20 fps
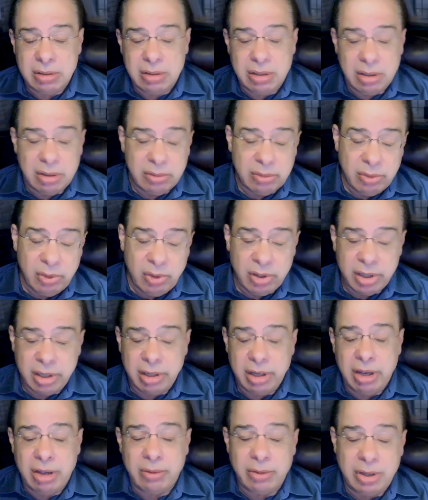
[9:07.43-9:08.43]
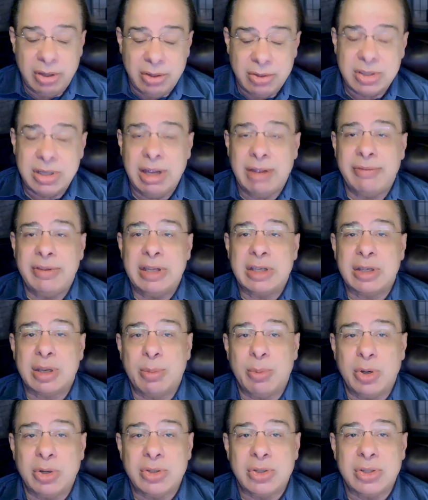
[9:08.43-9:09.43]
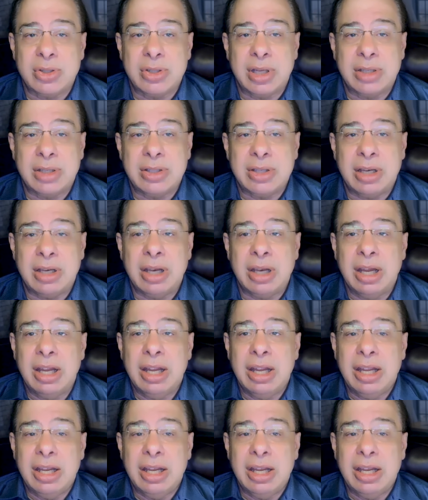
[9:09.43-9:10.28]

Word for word: you know long ago, you used to have these commercials that said